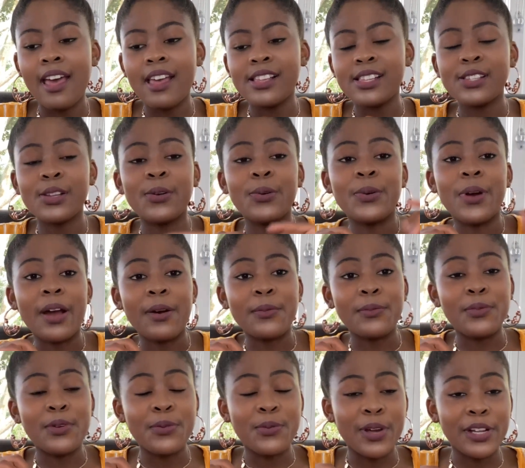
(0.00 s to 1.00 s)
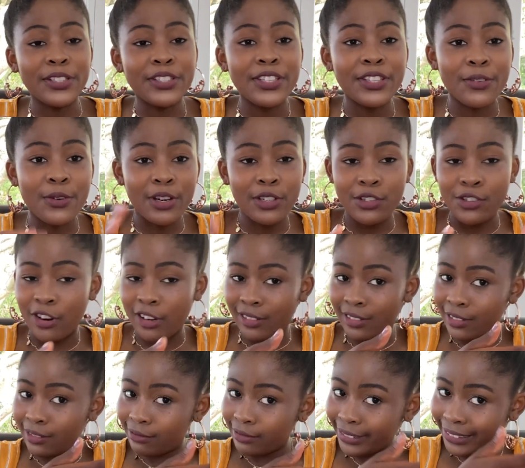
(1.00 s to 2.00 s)
So we went to the
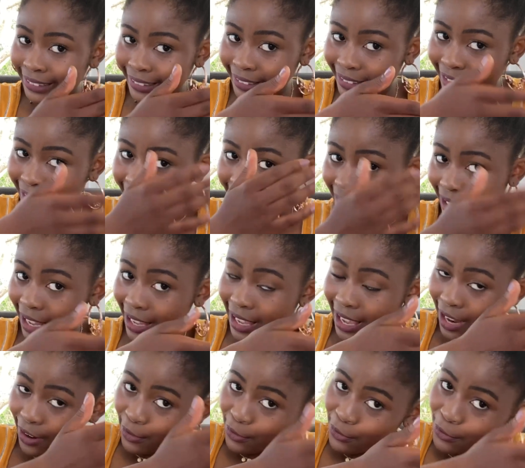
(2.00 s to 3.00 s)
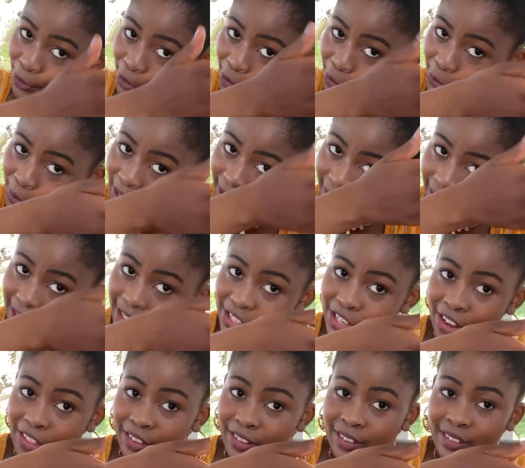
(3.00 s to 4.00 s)
restaurant, again following each
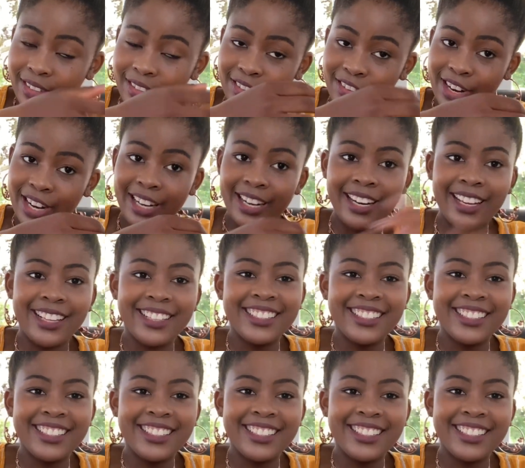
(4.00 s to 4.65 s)
other, right?